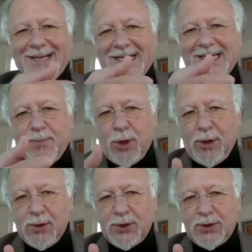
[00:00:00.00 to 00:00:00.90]

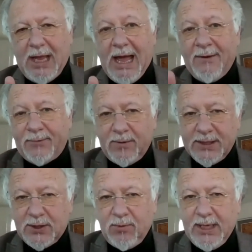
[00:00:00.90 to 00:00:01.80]
emerged after
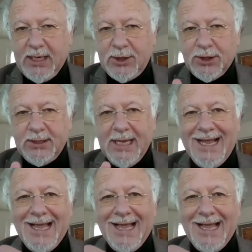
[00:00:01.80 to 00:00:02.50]
its creation